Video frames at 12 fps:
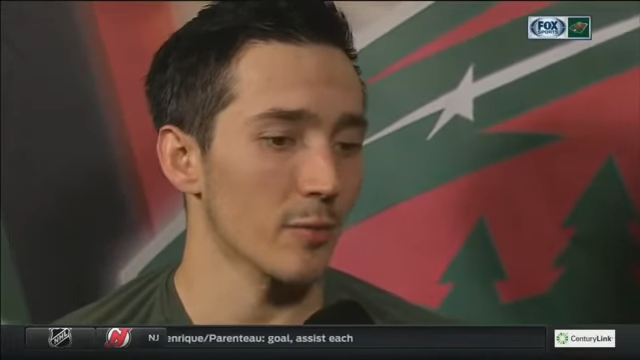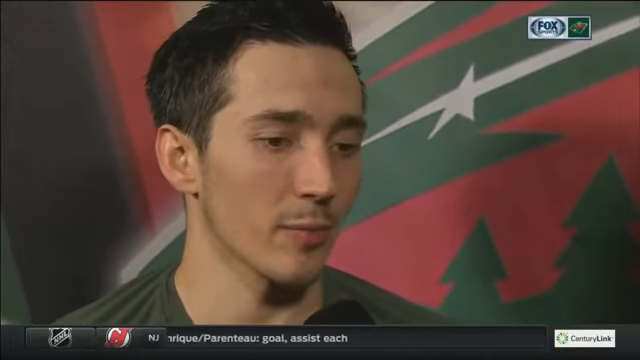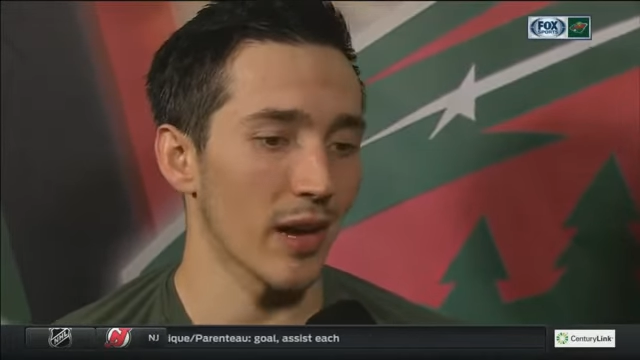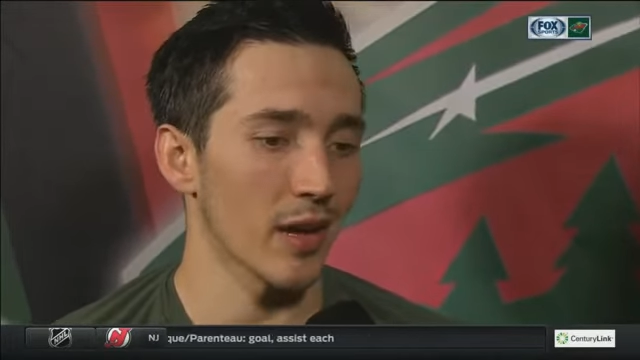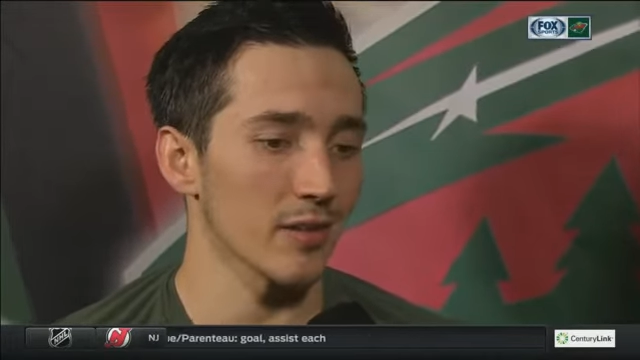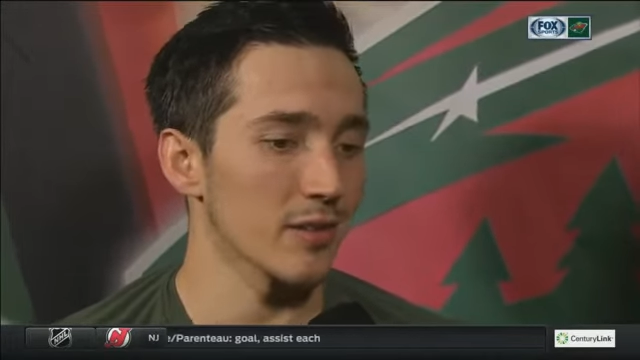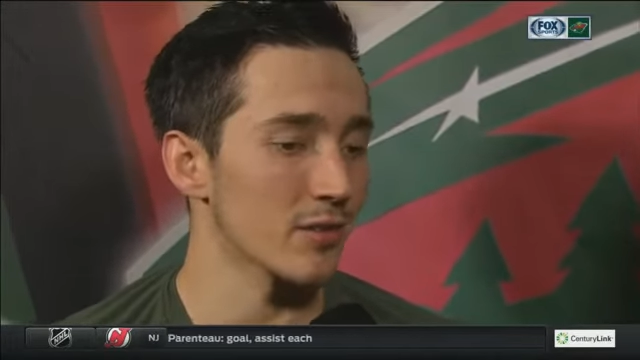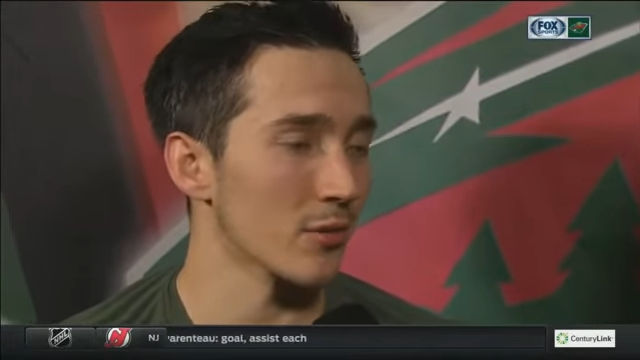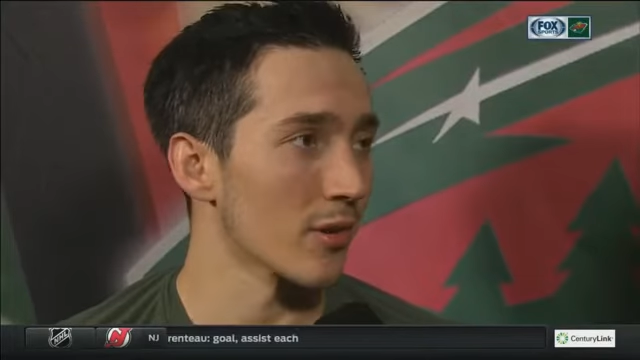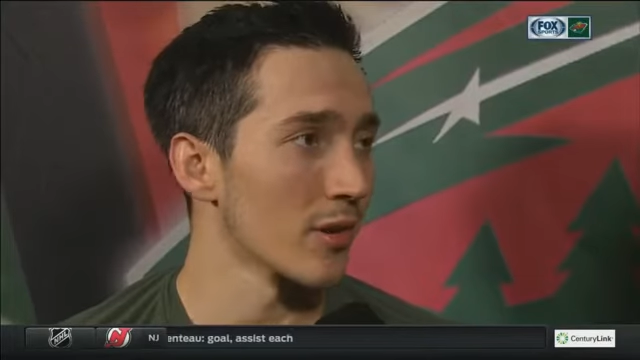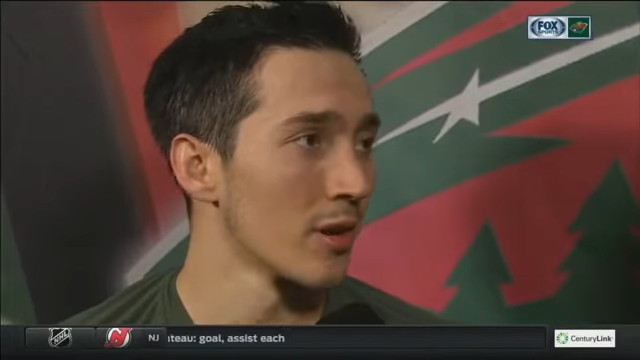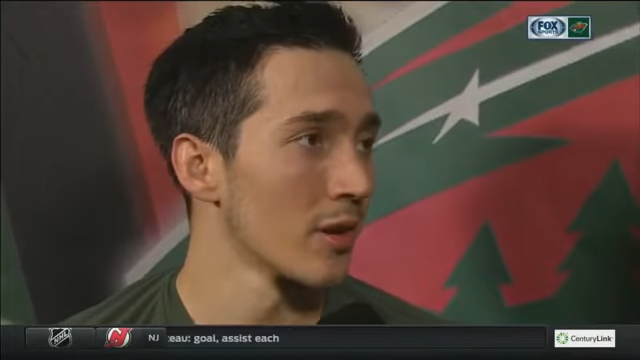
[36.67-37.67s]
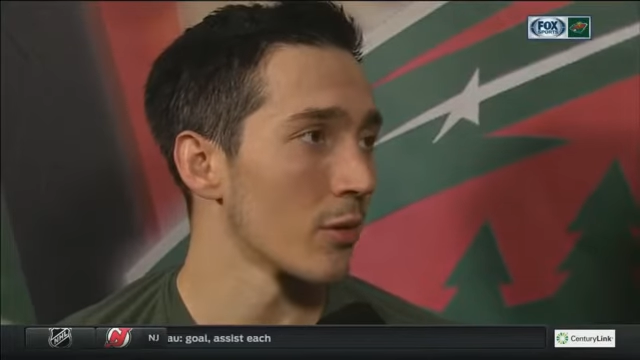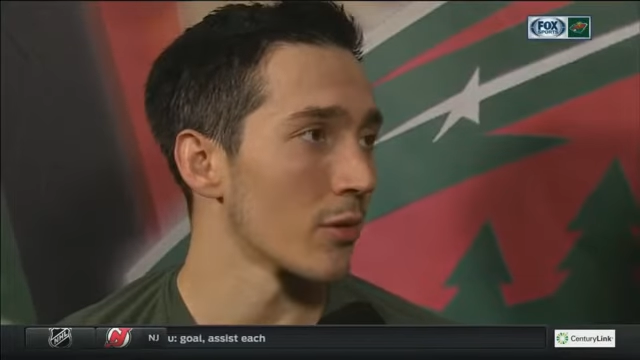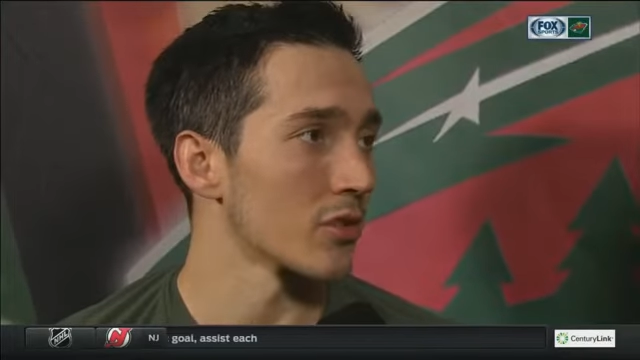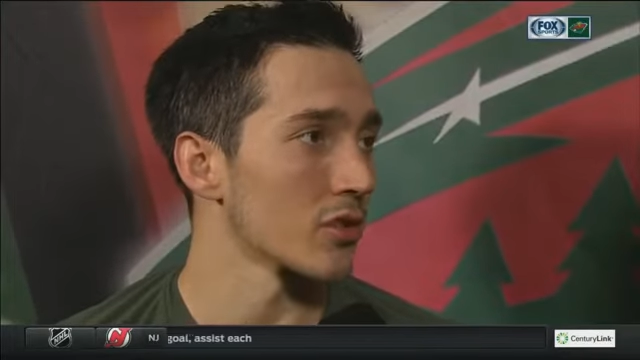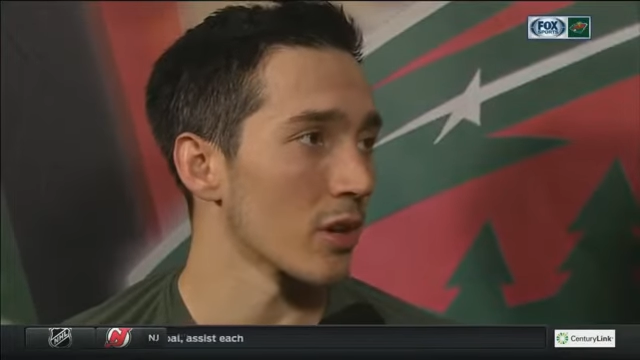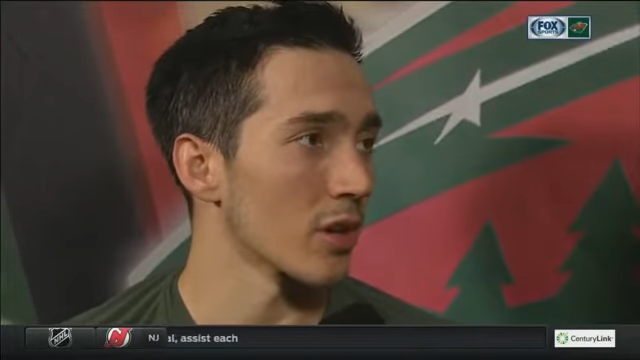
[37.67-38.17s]
passes or, or
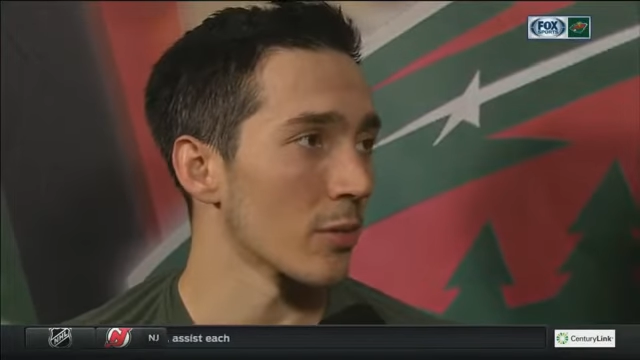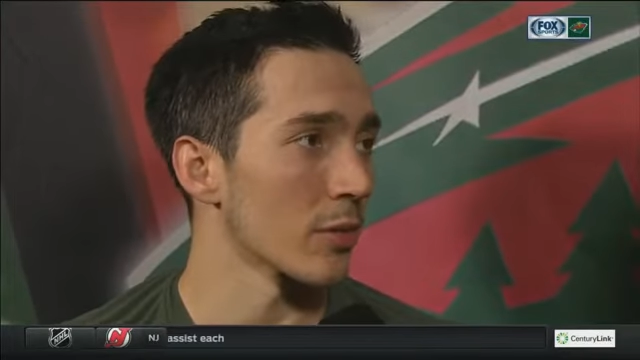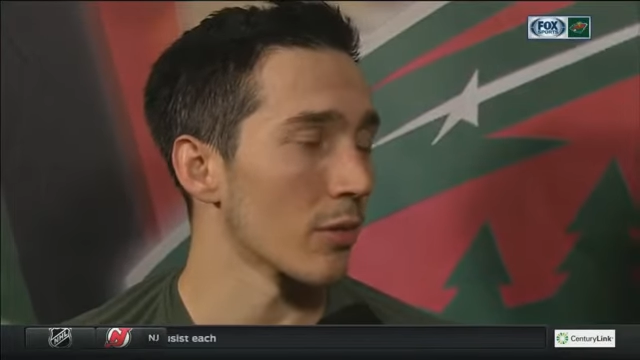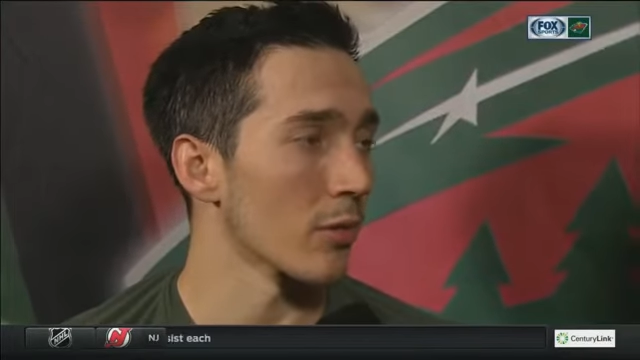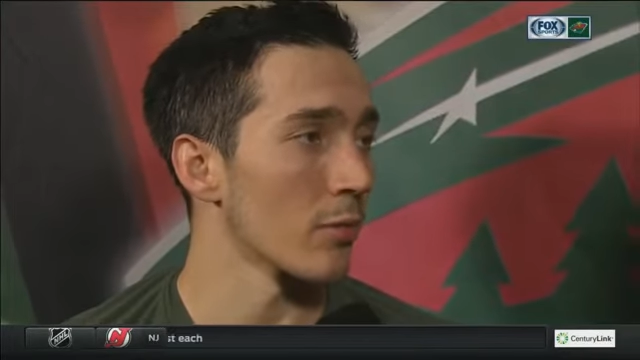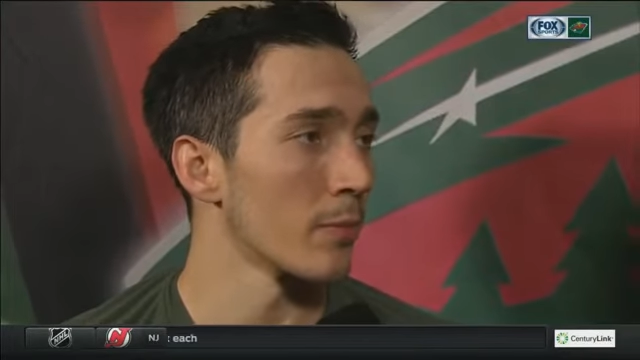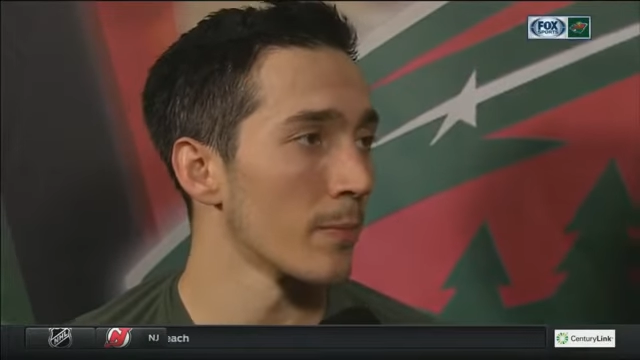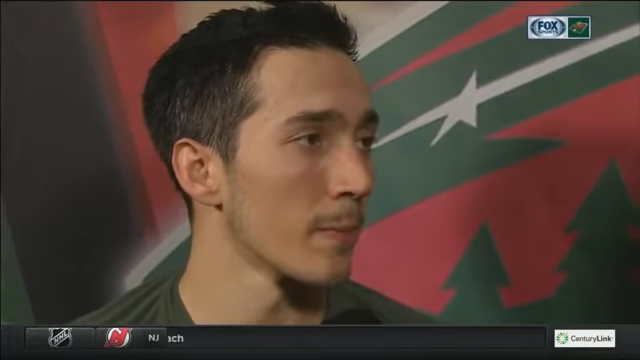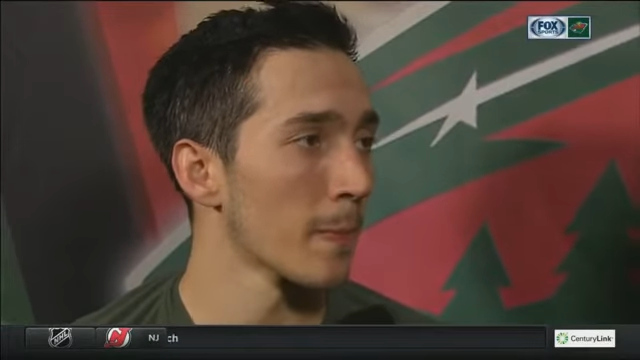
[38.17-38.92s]
the shot coming through.